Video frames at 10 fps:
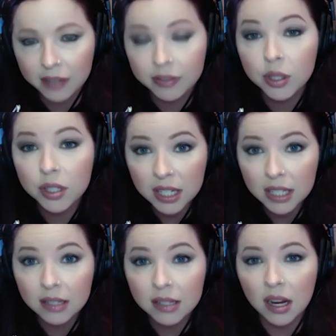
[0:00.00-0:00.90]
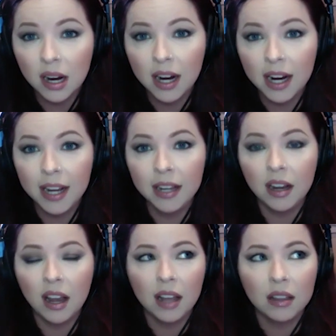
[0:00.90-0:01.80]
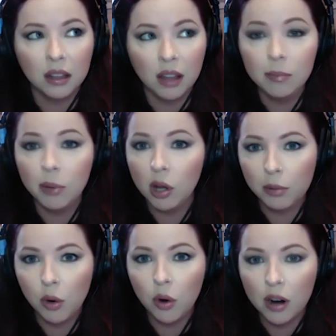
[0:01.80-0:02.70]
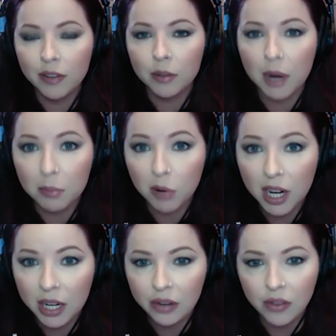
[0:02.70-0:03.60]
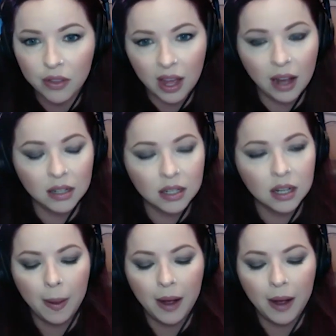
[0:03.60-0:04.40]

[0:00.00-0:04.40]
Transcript: ever since I had the light bulb go off in my brain that